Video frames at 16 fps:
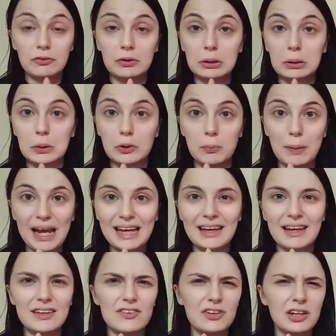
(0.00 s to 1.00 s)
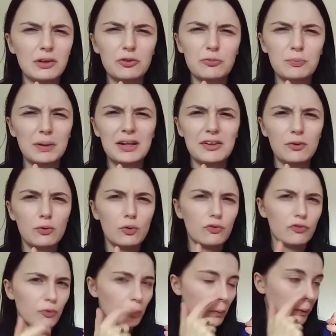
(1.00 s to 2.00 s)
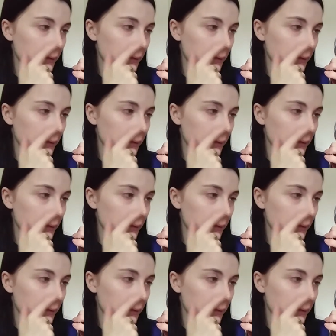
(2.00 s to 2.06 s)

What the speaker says: got a load of blackheads and it looks bloody awful.